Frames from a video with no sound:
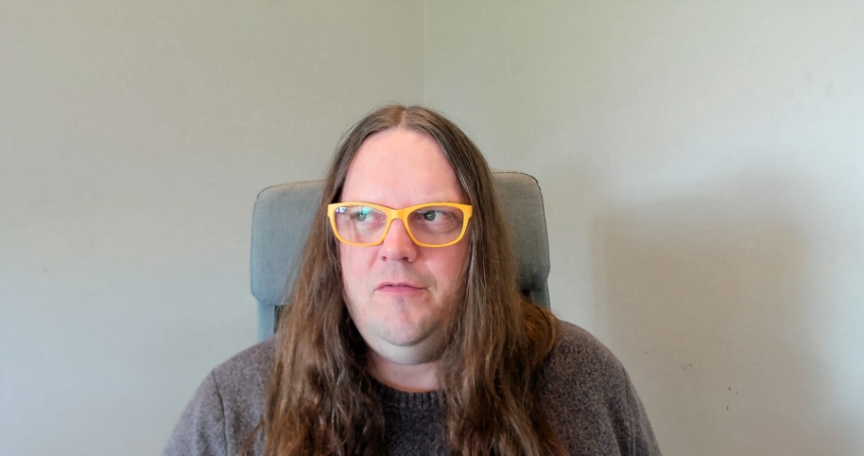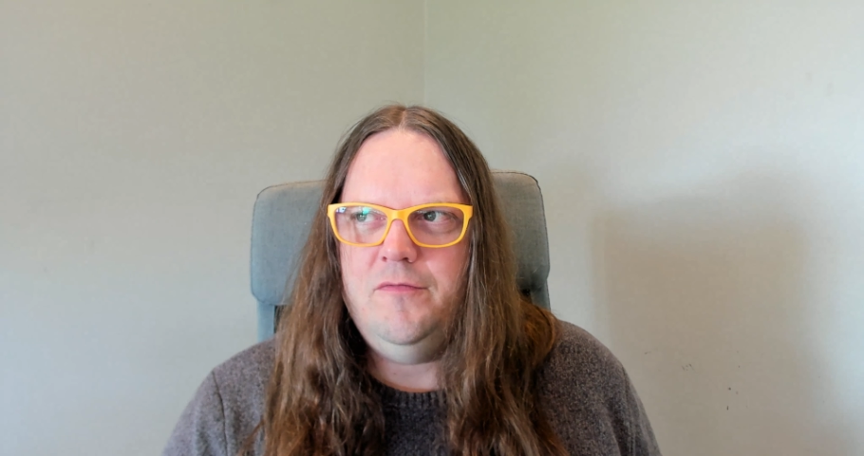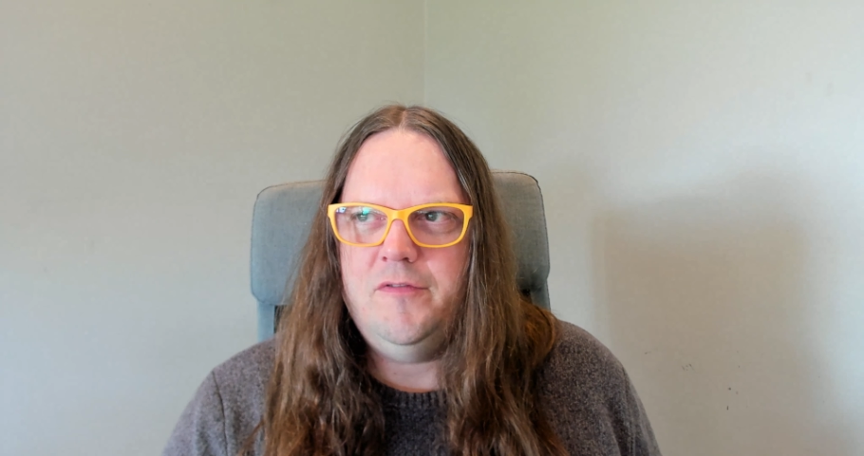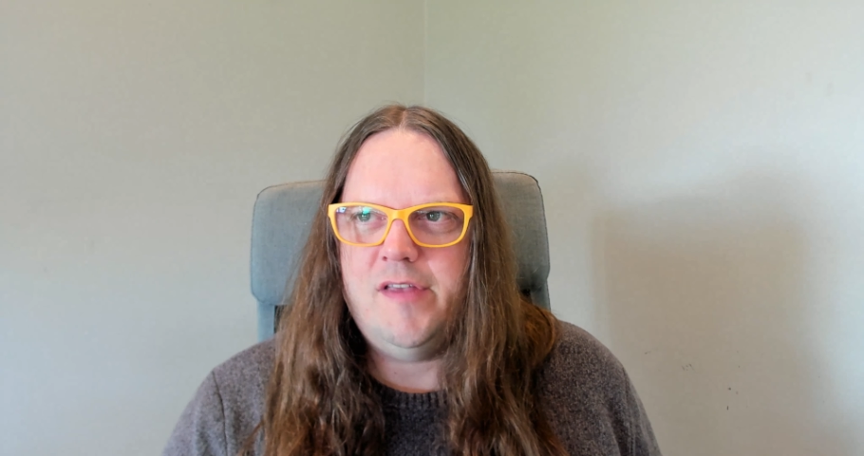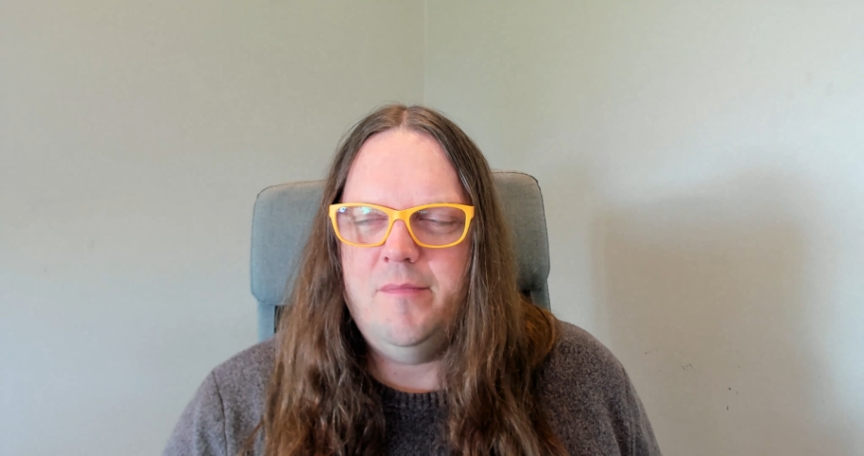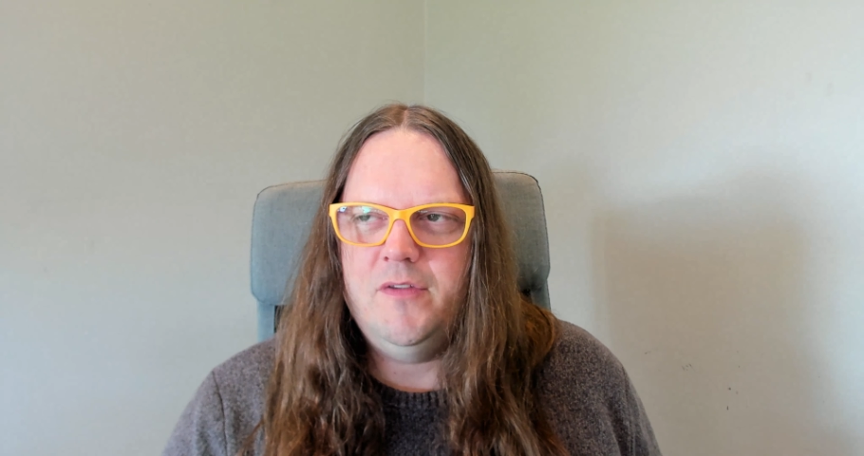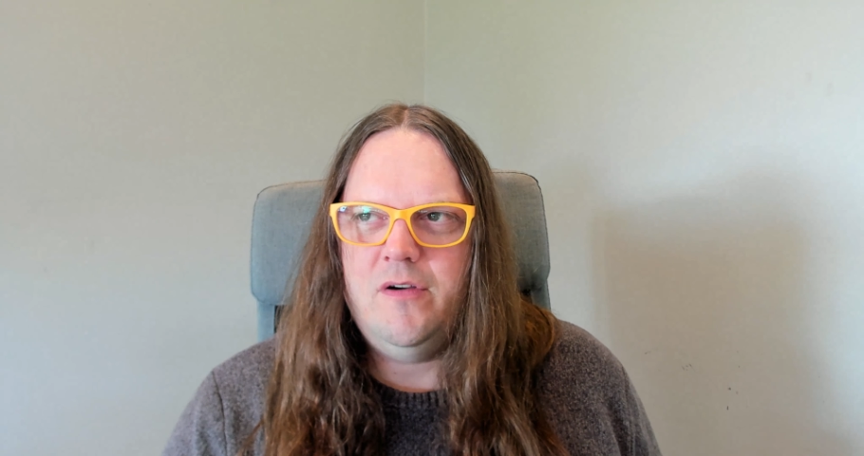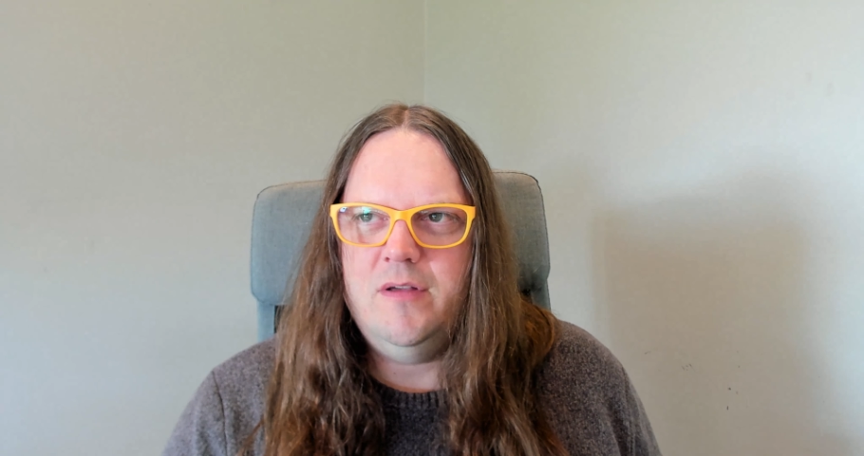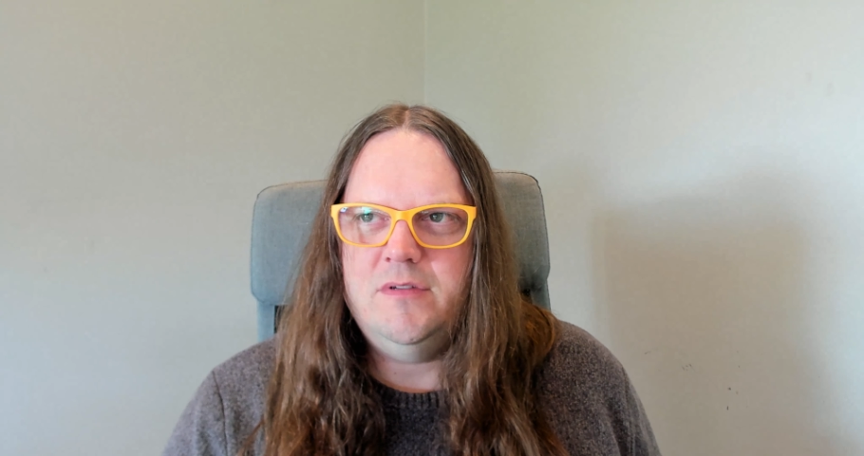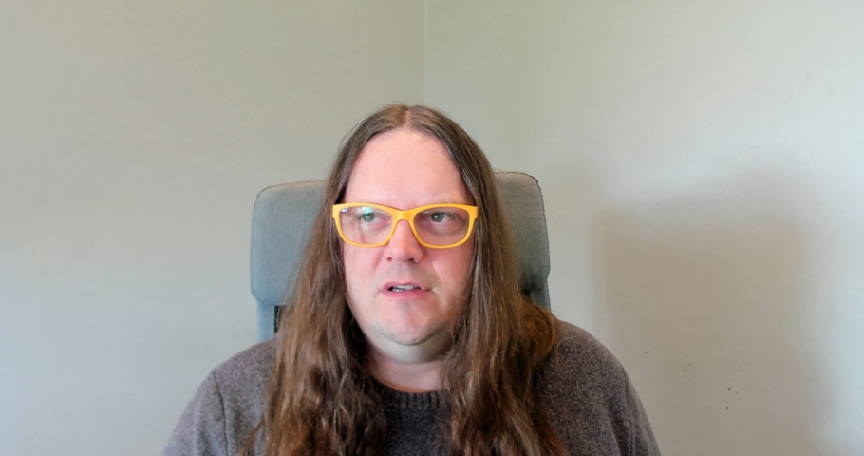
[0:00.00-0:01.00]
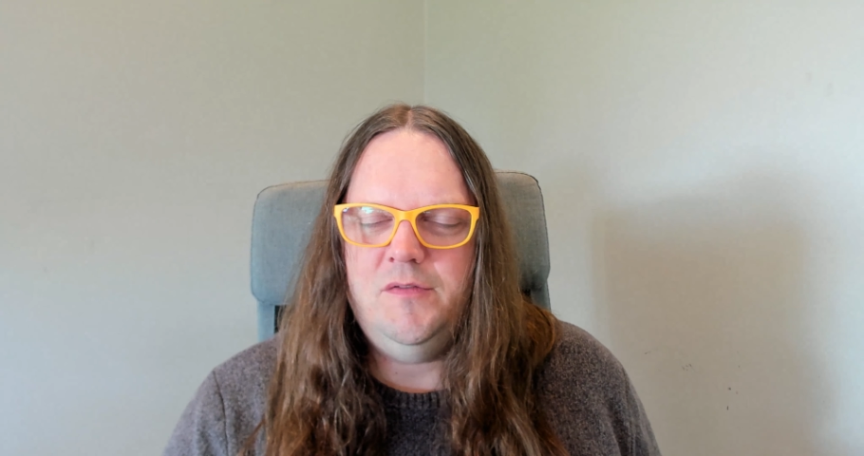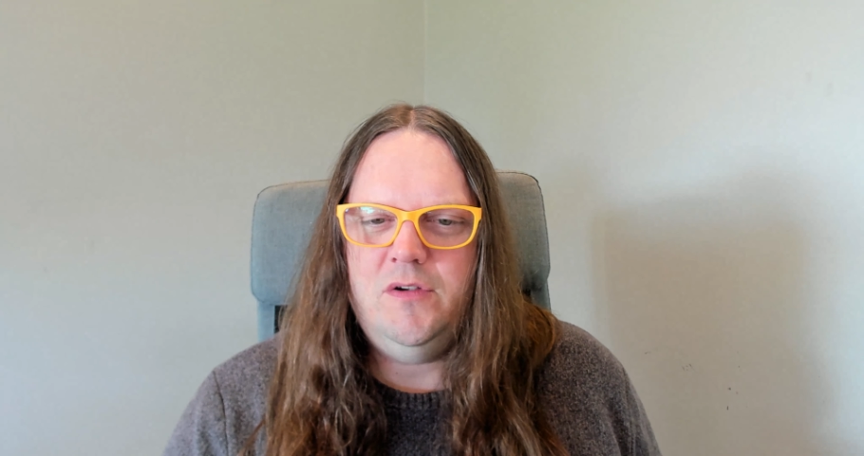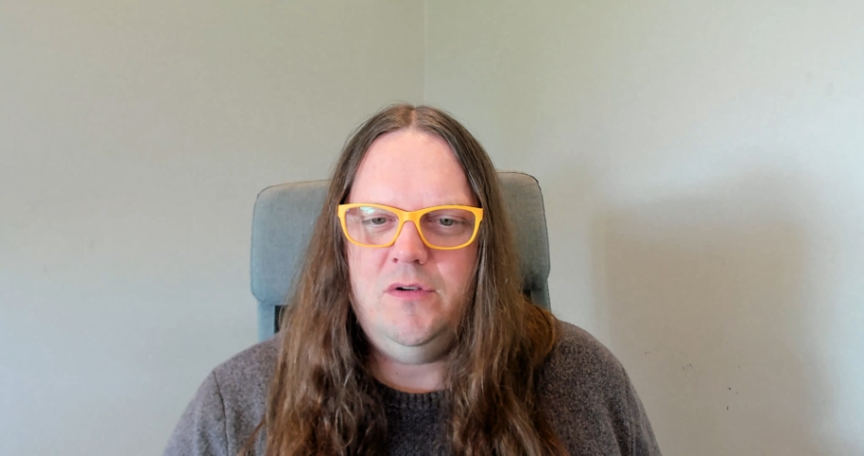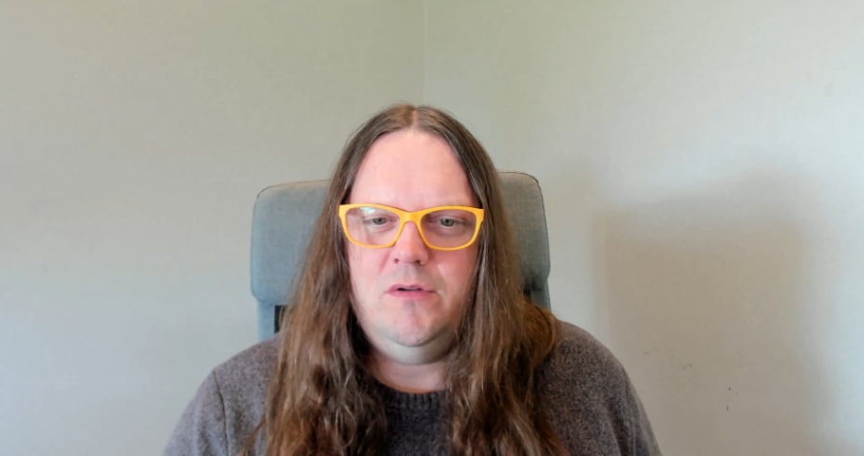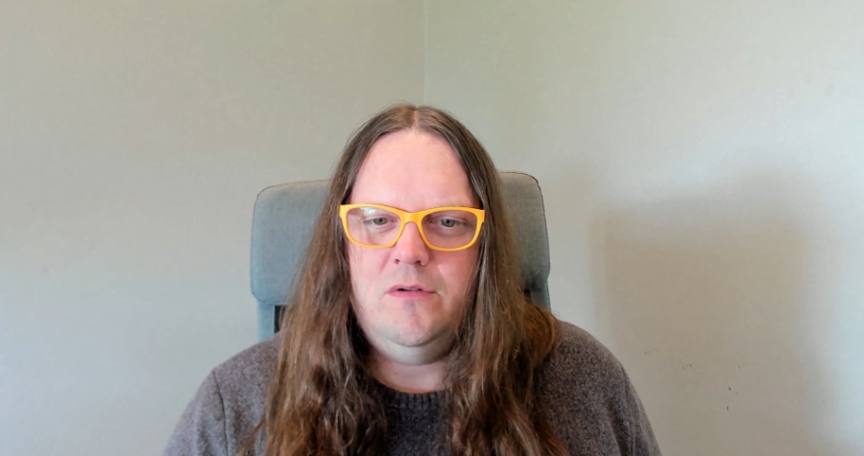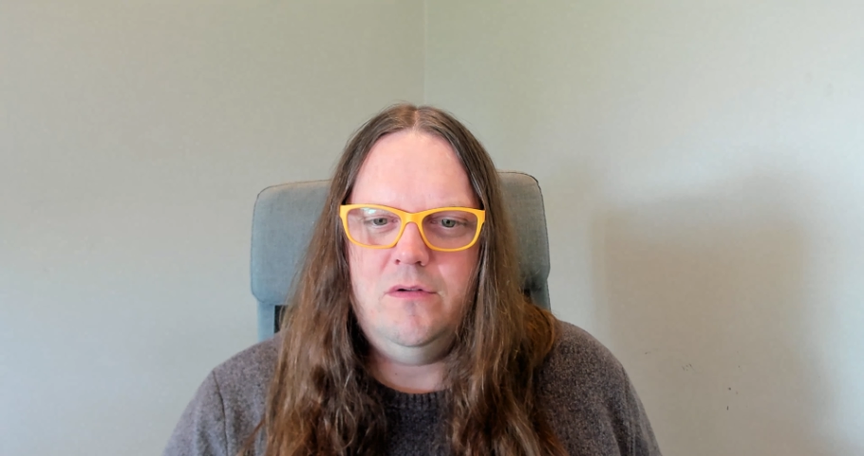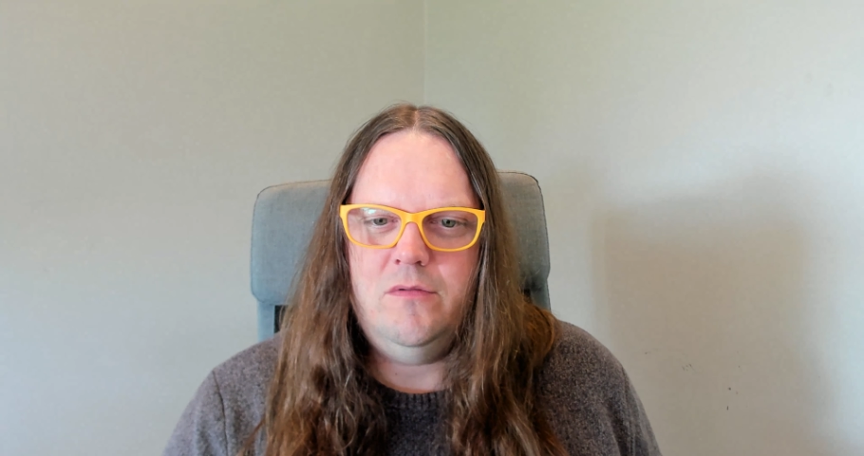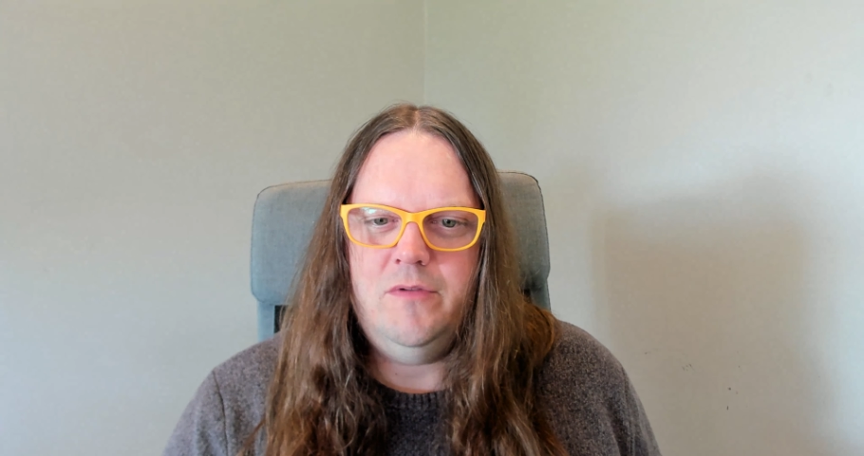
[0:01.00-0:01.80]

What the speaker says: sometimes if you're